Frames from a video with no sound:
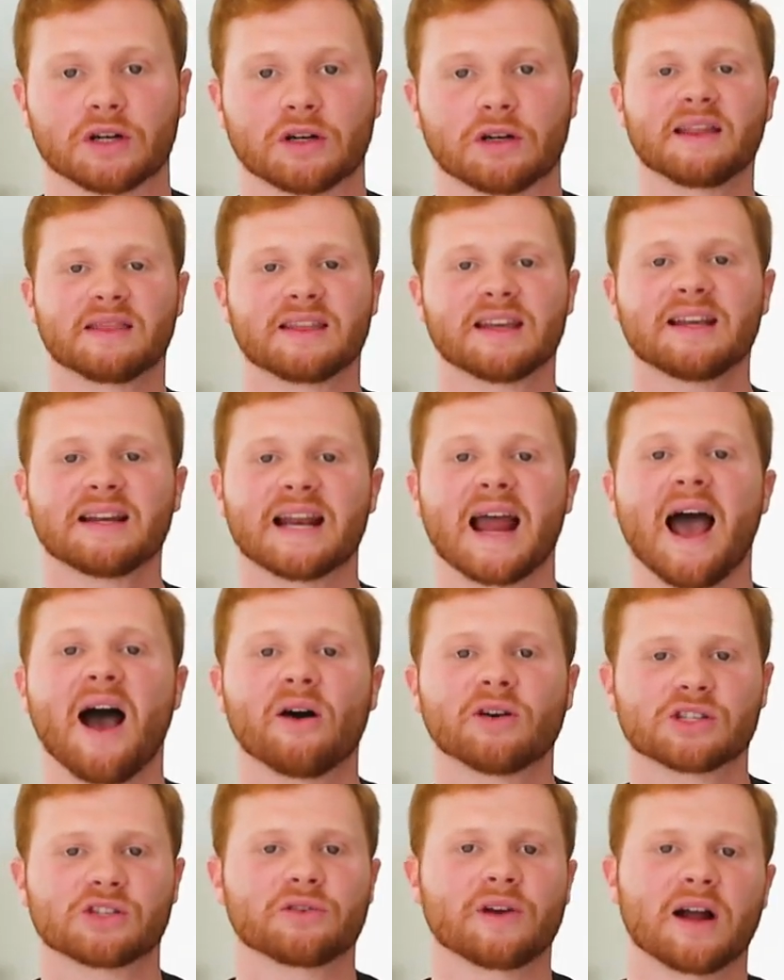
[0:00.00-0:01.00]
I think
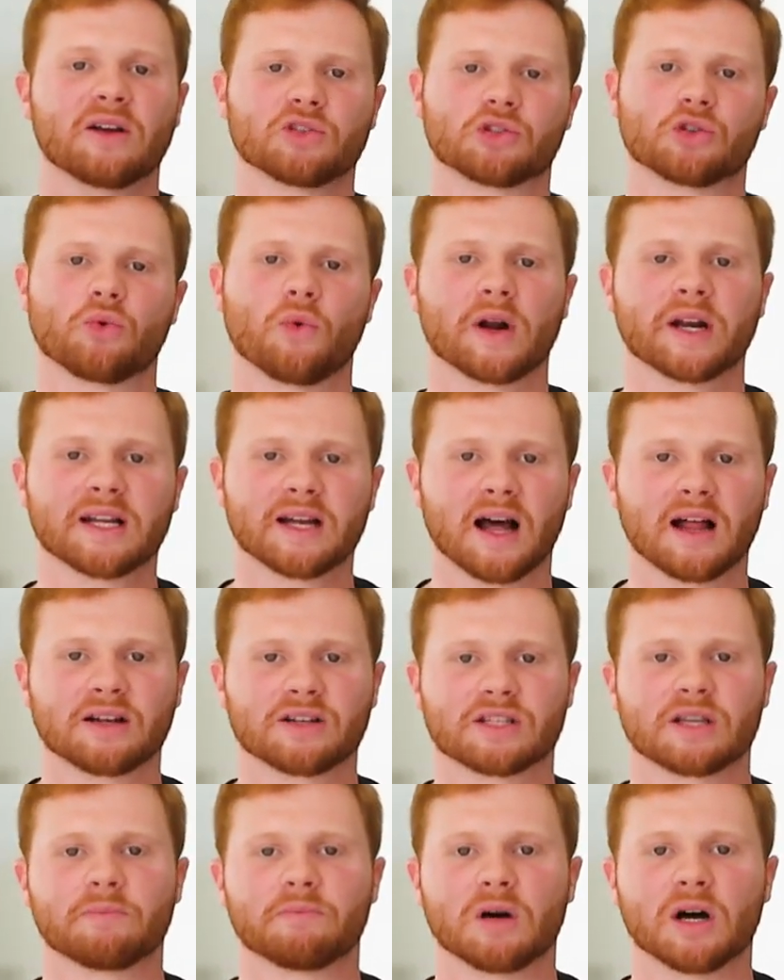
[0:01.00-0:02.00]
now it's around
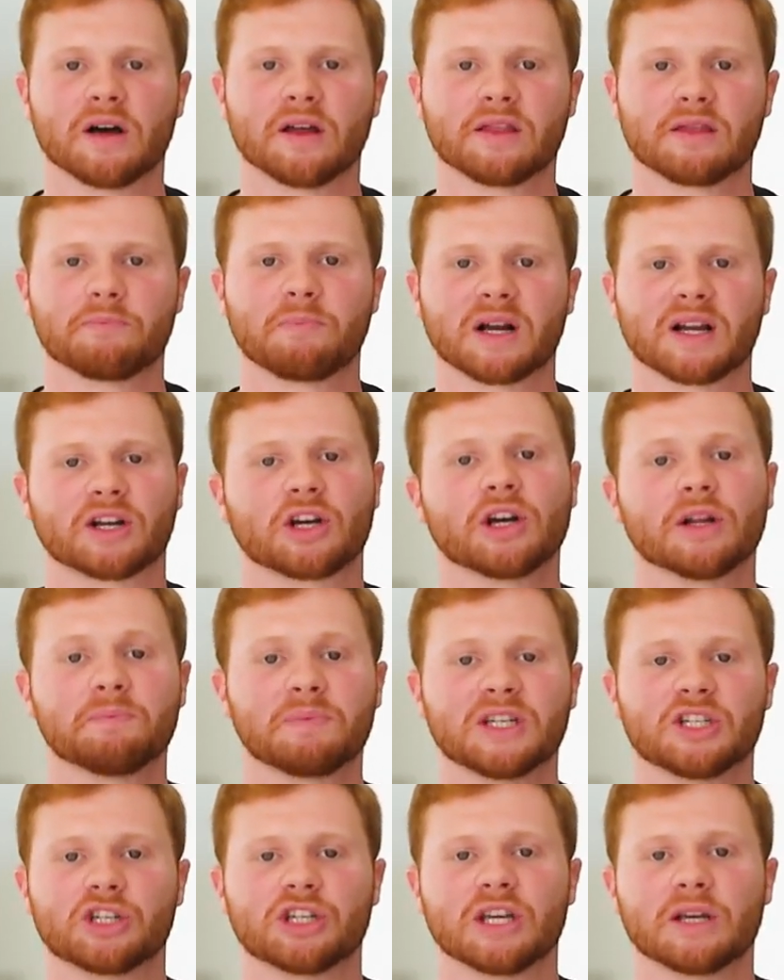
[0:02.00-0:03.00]
$20 a month, but it could
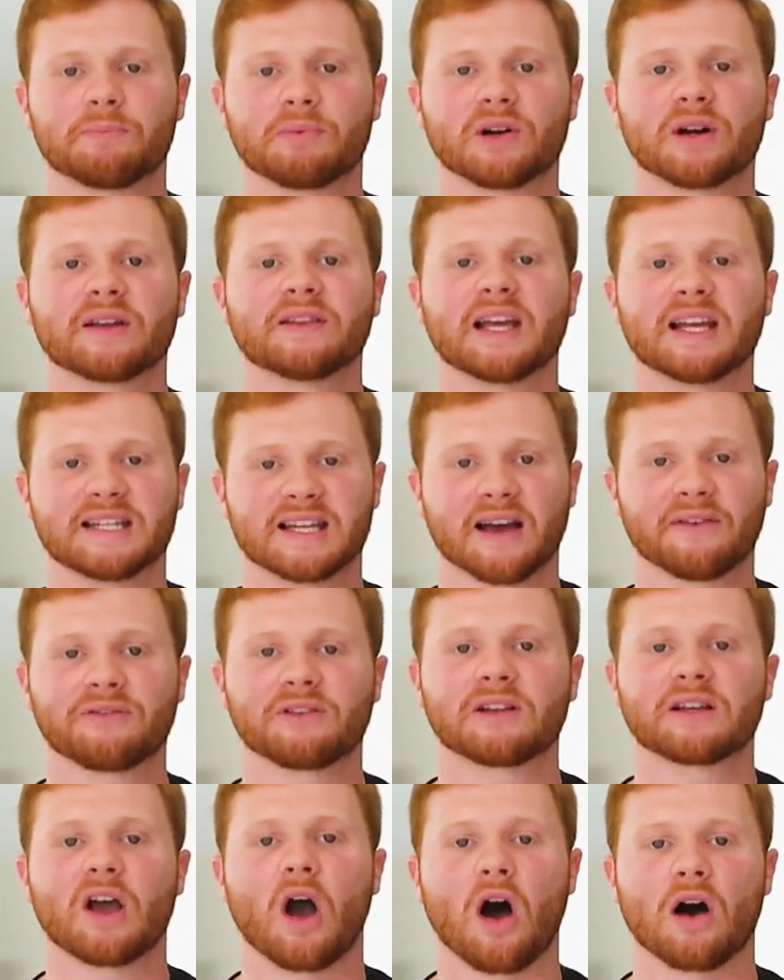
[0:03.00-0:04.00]
be cheaper and they
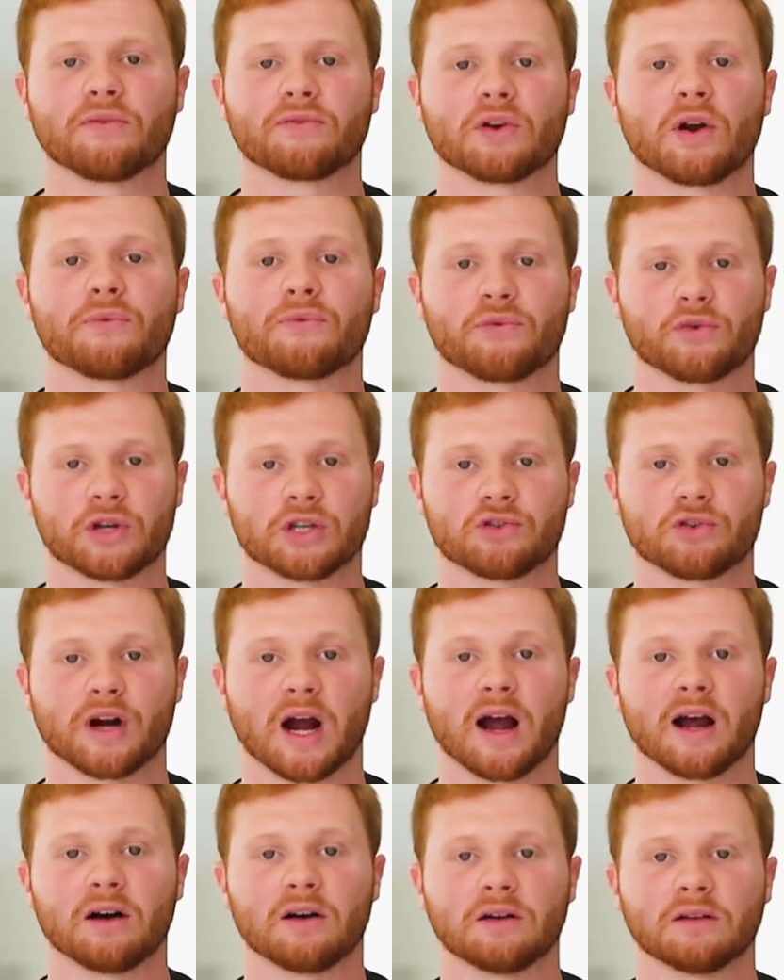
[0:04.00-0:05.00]
definitely offer a free
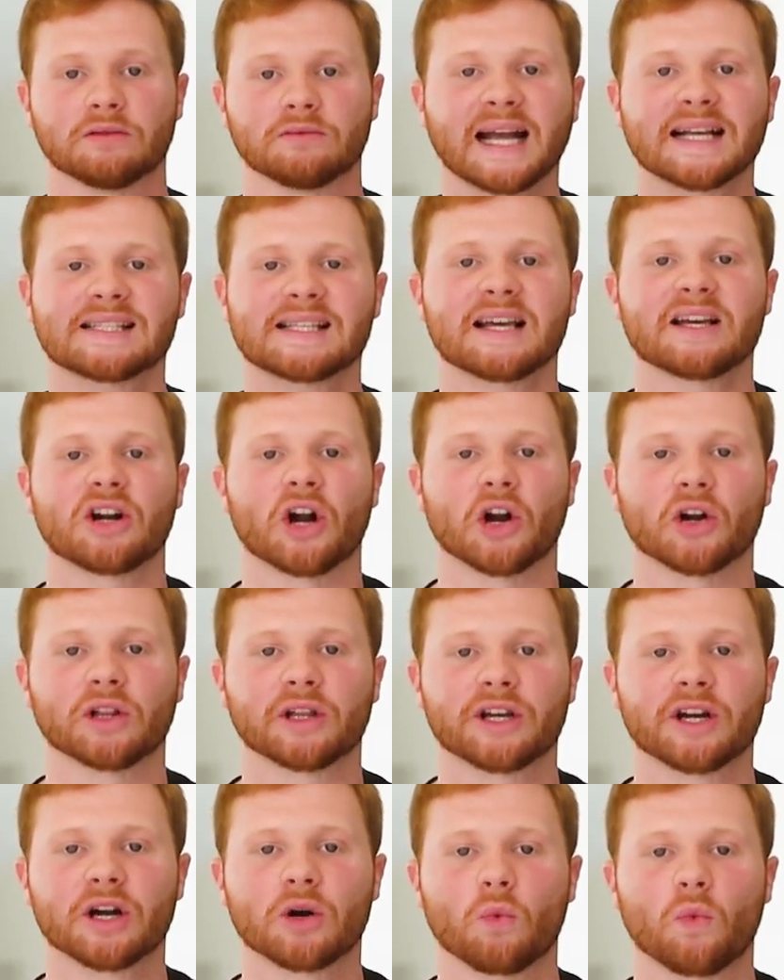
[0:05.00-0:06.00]
trial. Like I said
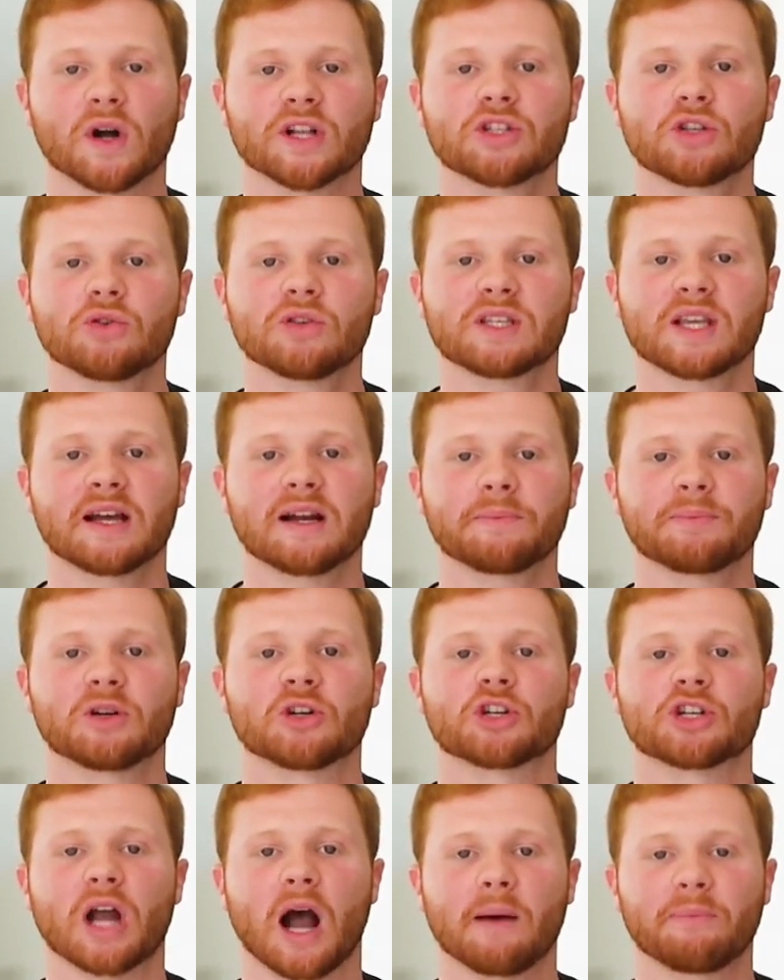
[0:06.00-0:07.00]
earlier, once you set up your
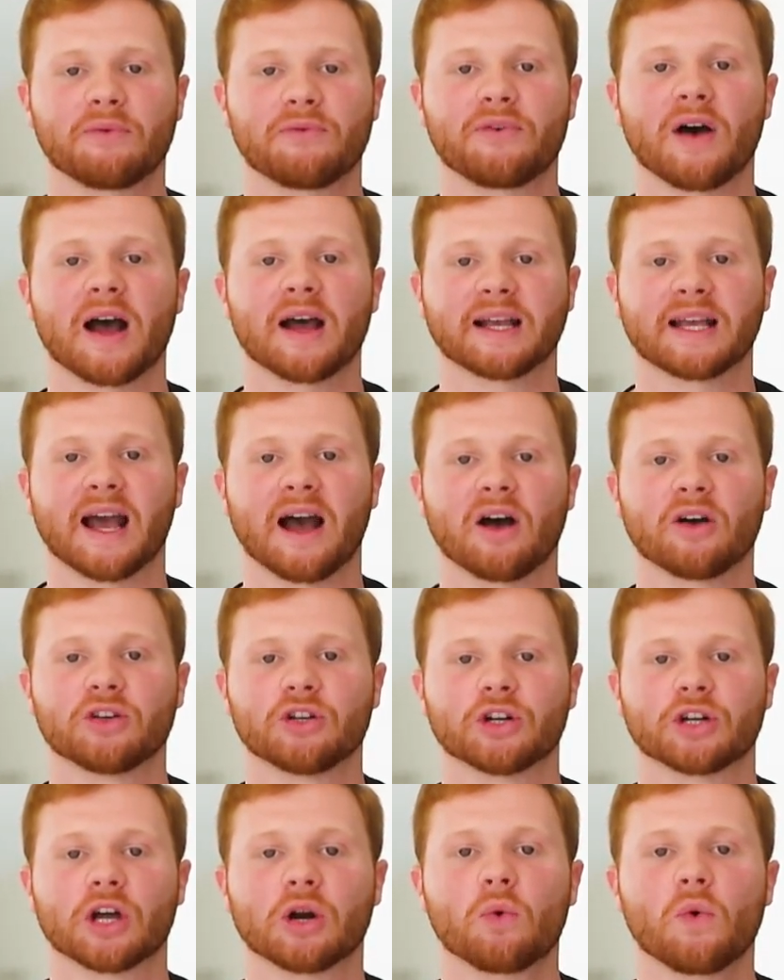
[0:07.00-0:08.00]
Shopify
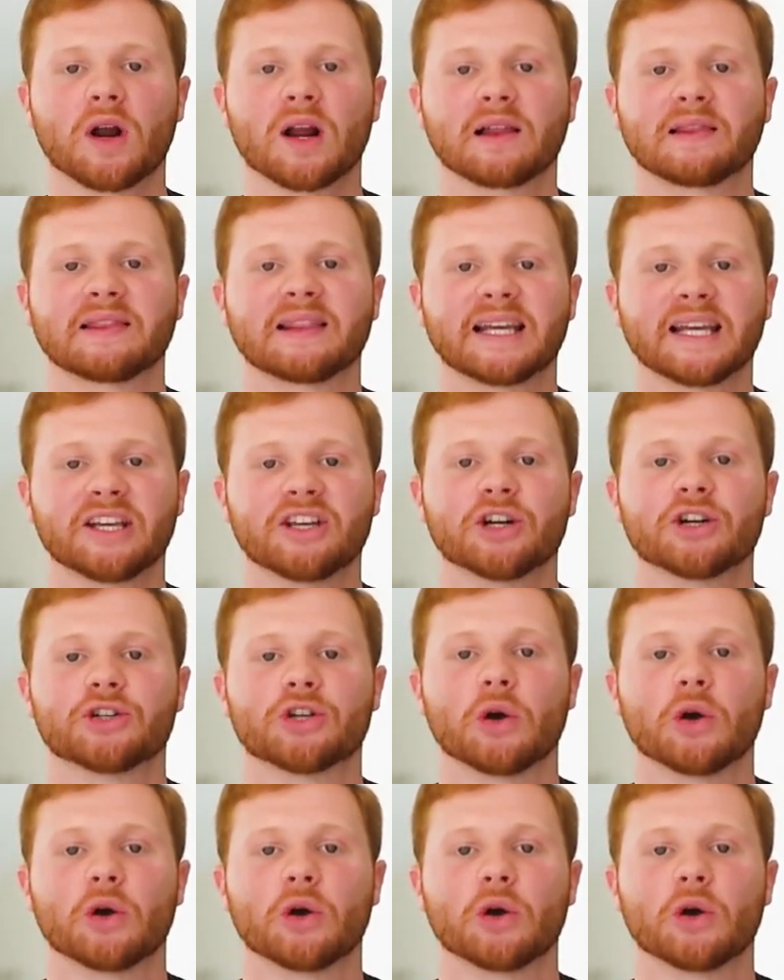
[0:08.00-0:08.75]
account, you're gonna wanna link your